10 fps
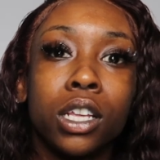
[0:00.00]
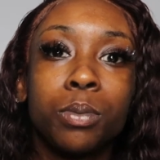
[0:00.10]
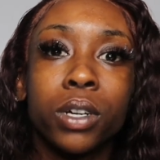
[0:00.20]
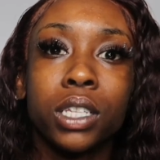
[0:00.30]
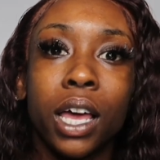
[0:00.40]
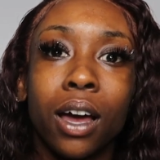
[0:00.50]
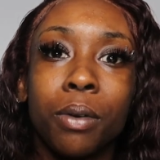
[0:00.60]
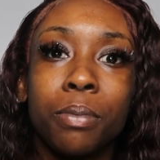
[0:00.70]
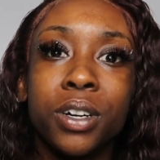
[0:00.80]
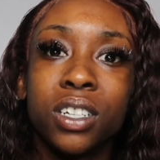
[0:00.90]
and expressed
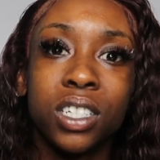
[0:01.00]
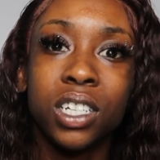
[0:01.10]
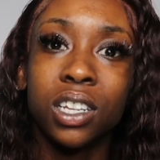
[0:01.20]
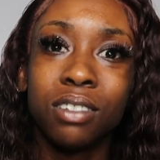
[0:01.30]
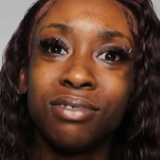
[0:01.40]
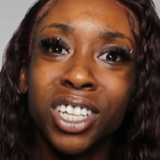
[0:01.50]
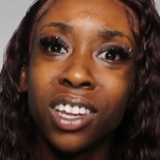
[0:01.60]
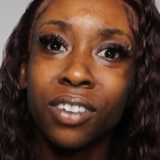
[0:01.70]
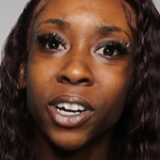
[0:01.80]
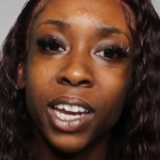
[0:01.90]
how much she she
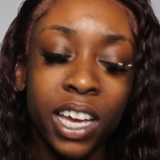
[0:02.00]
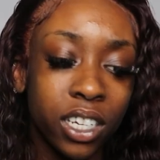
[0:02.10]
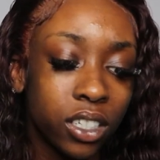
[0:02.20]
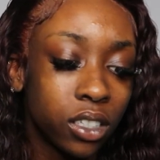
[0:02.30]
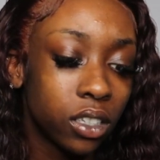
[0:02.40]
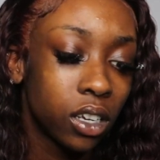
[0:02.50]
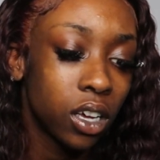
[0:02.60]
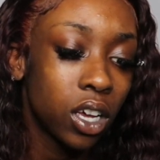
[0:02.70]
loved her lashes